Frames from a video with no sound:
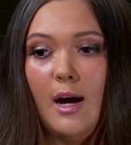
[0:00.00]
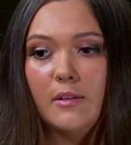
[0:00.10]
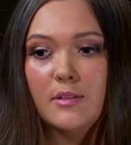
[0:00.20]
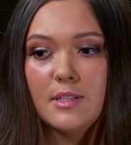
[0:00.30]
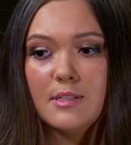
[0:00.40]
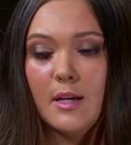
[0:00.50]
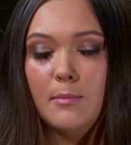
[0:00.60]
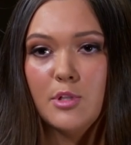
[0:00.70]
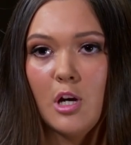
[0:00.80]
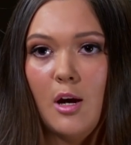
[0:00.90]
at the
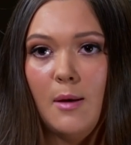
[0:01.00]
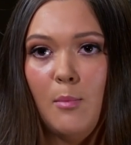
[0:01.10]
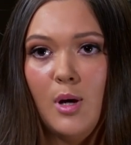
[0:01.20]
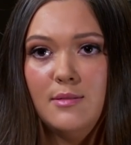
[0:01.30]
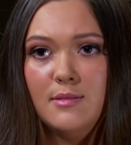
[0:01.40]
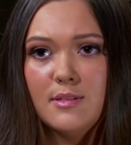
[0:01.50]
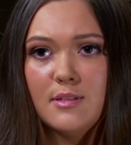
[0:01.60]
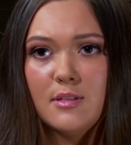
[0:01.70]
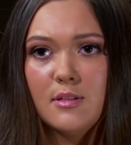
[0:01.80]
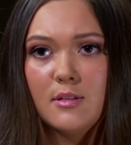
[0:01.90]
same time
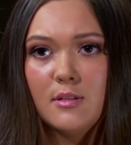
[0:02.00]
once.